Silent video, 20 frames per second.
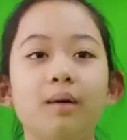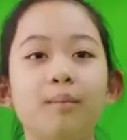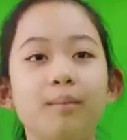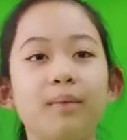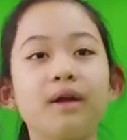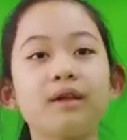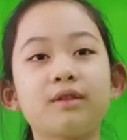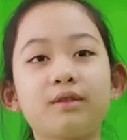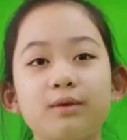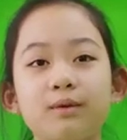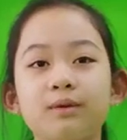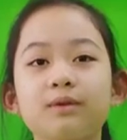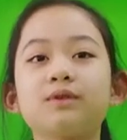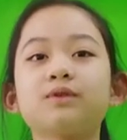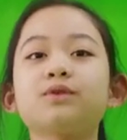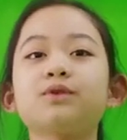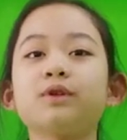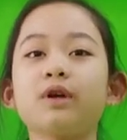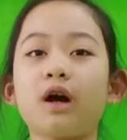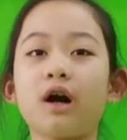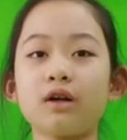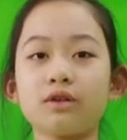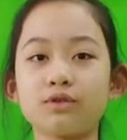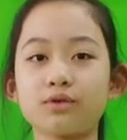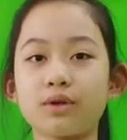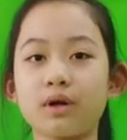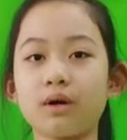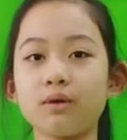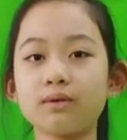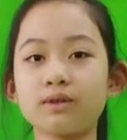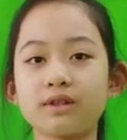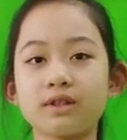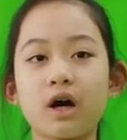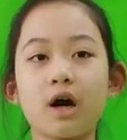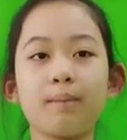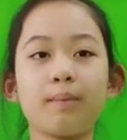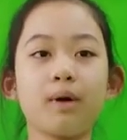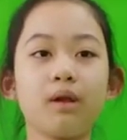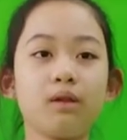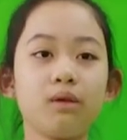Methods to control soil
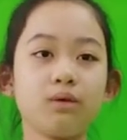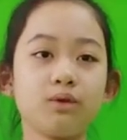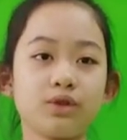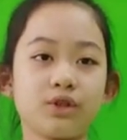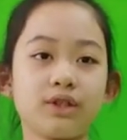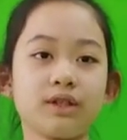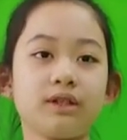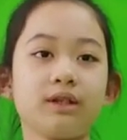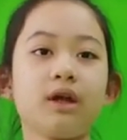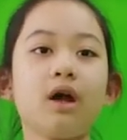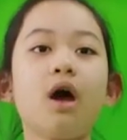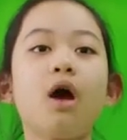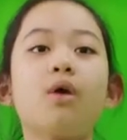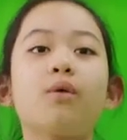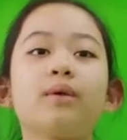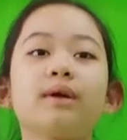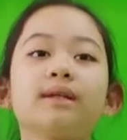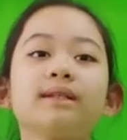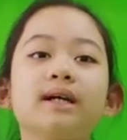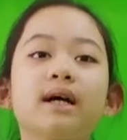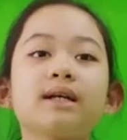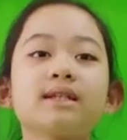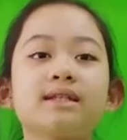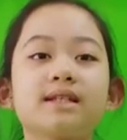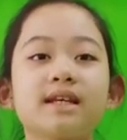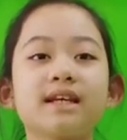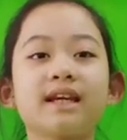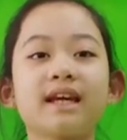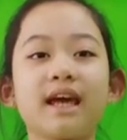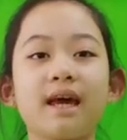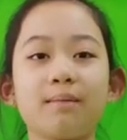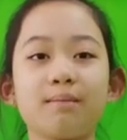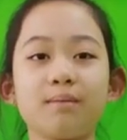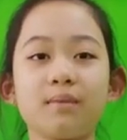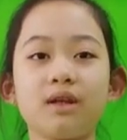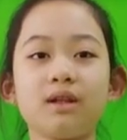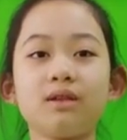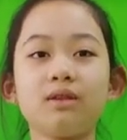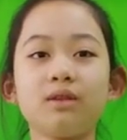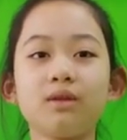pollution: reducing
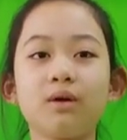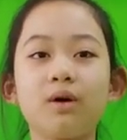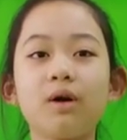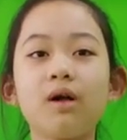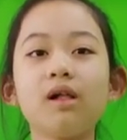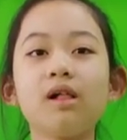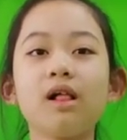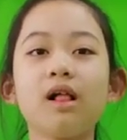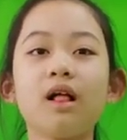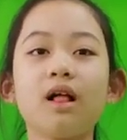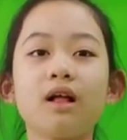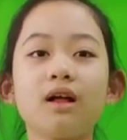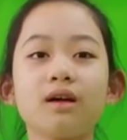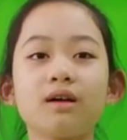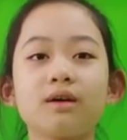chemical